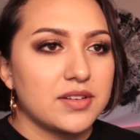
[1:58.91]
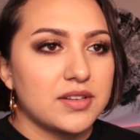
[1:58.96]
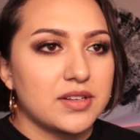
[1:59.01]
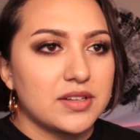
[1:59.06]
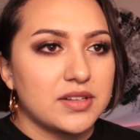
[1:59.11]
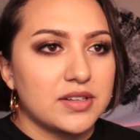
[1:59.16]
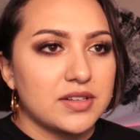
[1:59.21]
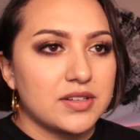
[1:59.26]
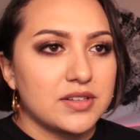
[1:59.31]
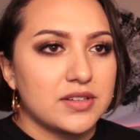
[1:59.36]

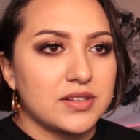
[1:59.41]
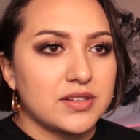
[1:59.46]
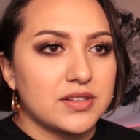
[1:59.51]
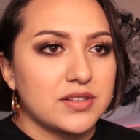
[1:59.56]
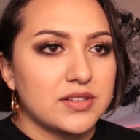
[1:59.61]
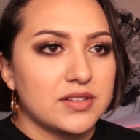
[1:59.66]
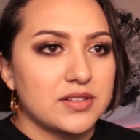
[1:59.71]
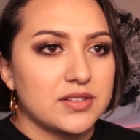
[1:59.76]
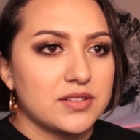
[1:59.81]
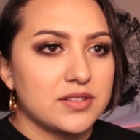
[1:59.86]

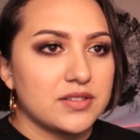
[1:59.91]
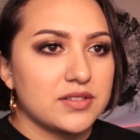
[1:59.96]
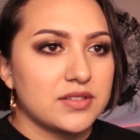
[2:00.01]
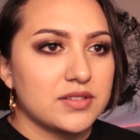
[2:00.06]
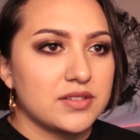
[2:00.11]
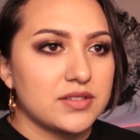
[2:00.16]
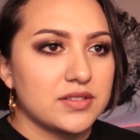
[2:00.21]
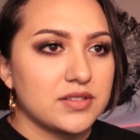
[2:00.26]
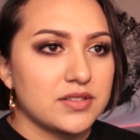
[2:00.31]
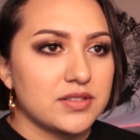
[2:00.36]

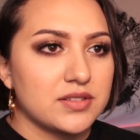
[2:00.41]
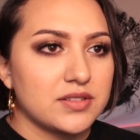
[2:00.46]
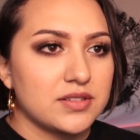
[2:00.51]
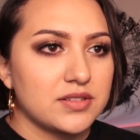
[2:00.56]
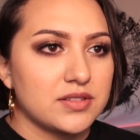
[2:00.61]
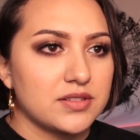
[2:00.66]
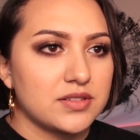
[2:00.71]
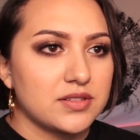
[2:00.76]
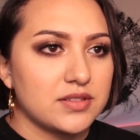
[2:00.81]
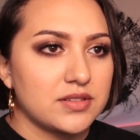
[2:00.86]

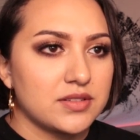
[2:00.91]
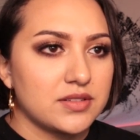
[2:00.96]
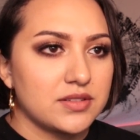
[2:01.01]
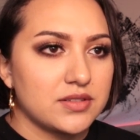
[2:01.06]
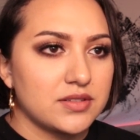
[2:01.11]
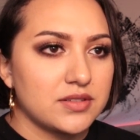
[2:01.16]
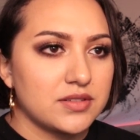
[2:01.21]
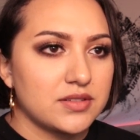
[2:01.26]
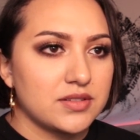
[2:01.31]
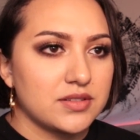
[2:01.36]

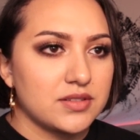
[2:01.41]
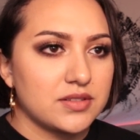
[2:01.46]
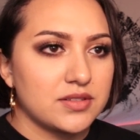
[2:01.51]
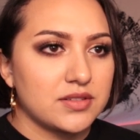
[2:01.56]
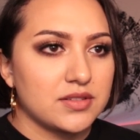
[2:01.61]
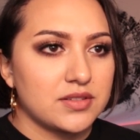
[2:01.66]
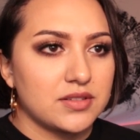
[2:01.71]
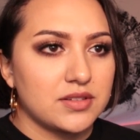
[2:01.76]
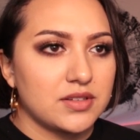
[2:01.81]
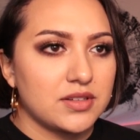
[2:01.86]

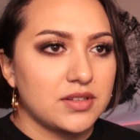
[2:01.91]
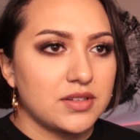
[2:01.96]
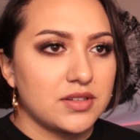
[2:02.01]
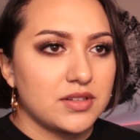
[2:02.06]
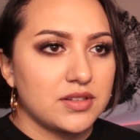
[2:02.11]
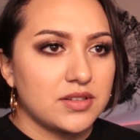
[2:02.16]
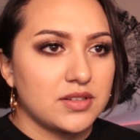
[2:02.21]
No one is speaking in this clip.